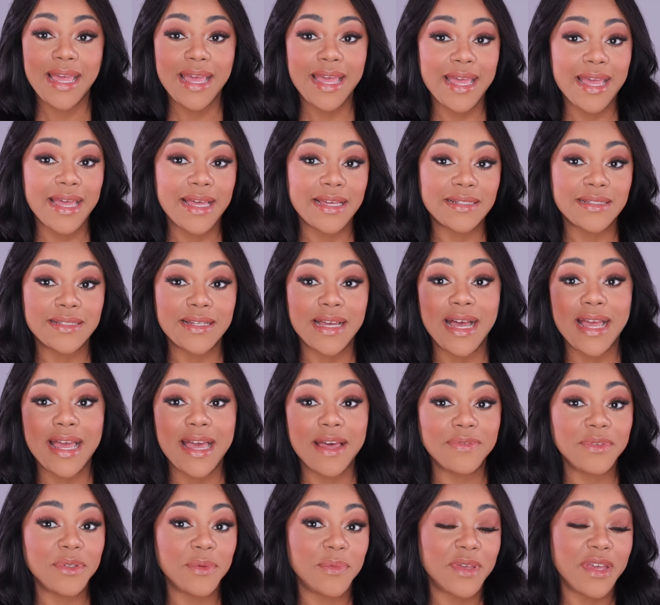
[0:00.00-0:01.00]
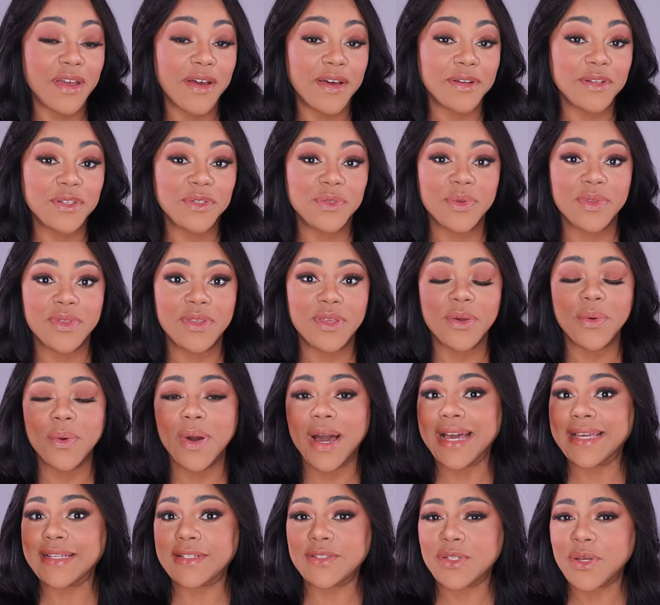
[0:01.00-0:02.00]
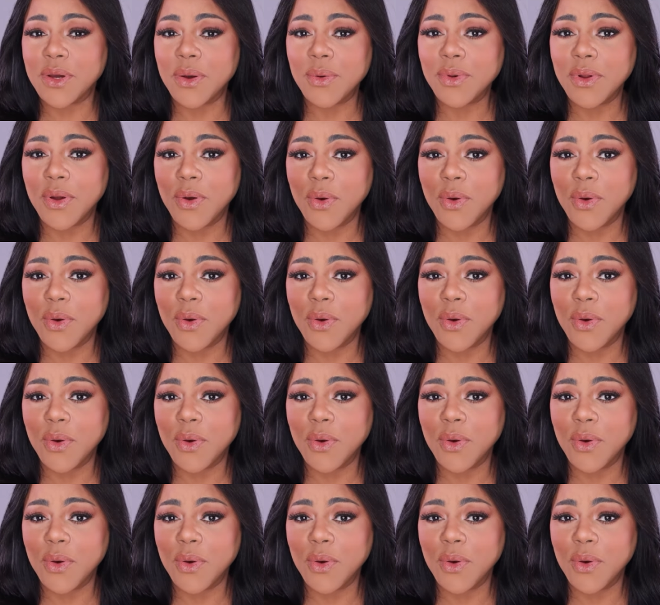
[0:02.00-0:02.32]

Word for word: And I have to be honest with you, I don't